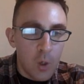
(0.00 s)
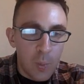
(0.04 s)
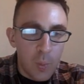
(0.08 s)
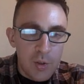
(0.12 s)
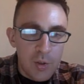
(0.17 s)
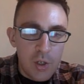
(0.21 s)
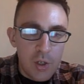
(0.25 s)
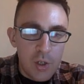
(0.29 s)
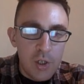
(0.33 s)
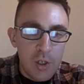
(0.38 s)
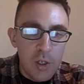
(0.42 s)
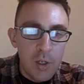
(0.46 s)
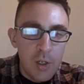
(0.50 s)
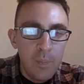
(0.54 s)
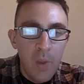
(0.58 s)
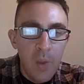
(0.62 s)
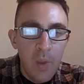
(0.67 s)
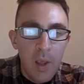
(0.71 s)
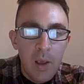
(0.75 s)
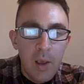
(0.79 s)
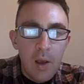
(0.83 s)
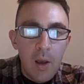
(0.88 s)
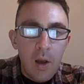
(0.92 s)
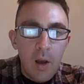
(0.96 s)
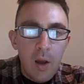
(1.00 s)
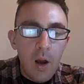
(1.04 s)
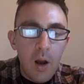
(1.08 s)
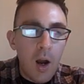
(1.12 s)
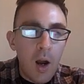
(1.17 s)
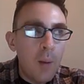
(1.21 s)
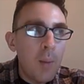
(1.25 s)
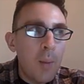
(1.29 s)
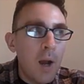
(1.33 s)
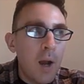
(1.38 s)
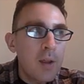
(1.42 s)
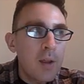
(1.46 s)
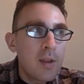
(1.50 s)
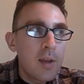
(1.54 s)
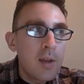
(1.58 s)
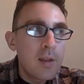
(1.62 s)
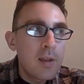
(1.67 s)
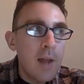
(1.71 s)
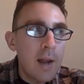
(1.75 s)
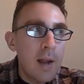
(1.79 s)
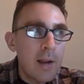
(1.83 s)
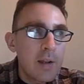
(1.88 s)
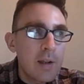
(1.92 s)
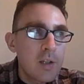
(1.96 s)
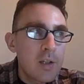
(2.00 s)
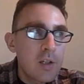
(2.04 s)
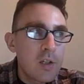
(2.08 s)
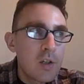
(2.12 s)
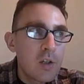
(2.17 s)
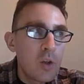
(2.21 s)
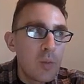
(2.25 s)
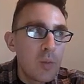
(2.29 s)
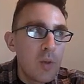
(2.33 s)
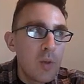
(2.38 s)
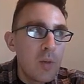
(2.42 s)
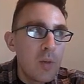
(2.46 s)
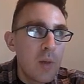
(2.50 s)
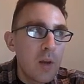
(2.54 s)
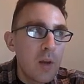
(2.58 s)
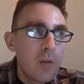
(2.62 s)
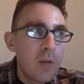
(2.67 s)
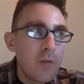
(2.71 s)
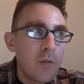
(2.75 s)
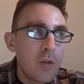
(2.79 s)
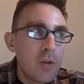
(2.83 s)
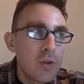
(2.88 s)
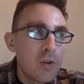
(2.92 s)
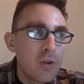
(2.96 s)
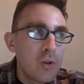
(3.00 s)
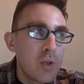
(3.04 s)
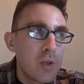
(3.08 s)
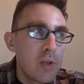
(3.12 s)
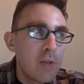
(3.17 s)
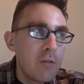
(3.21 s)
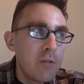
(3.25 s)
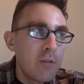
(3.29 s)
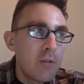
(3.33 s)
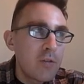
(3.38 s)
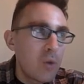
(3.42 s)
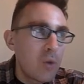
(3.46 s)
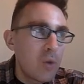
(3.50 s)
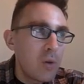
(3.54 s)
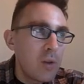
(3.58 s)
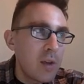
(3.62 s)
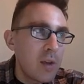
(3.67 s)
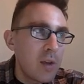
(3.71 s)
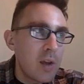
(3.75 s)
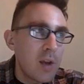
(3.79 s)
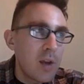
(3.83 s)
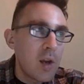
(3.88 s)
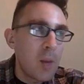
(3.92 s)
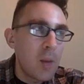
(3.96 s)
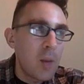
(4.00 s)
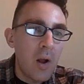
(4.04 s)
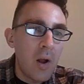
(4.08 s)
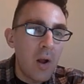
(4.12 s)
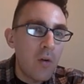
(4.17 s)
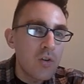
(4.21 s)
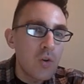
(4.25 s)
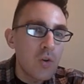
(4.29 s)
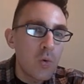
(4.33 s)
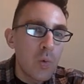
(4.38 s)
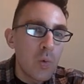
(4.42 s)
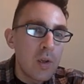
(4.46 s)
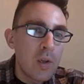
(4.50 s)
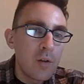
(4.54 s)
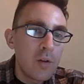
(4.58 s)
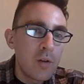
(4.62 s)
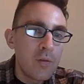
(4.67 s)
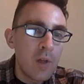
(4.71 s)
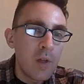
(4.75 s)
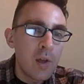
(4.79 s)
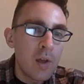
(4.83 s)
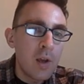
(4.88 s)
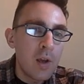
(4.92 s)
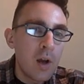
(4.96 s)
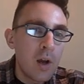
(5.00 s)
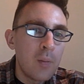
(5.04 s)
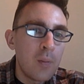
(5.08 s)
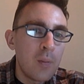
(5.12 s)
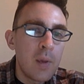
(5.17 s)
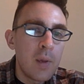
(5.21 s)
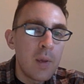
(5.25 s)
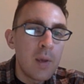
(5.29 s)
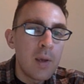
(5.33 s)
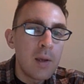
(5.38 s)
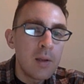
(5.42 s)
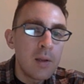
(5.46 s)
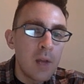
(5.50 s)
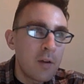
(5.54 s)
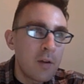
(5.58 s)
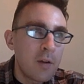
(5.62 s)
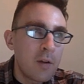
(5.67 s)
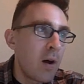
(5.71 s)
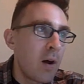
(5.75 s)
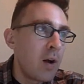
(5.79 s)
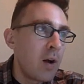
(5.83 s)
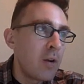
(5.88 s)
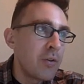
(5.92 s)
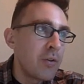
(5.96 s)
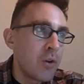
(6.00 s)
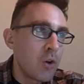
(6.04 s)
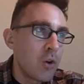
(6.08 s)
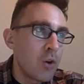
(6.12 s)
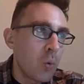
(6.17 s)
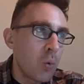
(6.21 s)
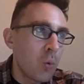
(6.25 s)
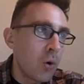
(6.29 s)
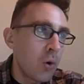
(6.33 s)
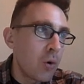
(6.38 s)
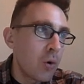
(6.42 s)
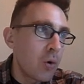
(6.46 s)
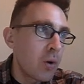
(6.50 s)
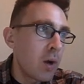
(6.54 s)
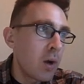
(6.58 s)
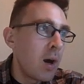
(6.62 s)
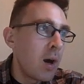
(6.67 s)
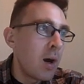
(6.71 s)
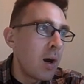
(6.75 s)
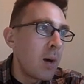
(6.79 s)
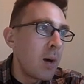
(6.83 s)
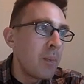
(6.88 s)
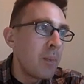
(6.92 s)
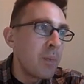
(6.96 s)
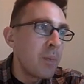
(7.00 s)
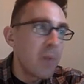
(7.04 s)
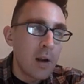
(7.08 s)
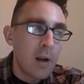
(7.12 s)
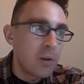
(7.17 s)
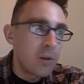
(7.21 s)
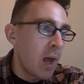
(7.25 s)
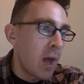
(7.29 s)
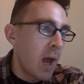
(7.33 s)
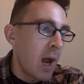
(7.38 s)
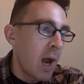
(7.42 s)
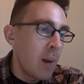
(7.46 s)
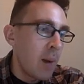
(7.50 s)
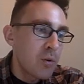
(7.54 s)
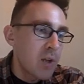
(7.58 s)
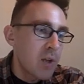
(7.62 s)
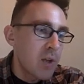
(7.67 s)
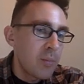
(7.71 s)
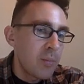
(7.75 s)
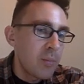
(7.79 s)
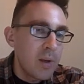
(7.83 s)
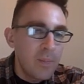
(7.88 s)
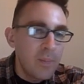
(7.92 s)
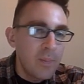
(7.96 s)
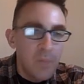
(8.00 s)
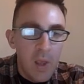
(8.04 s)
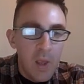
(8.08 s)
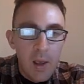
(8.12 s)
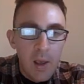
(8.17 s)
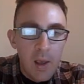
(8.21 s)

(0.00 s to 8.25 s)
position, I think that can still be beneficial, even if it's only like a couple hours a week of like unpaid like volunteer work at a lab or something.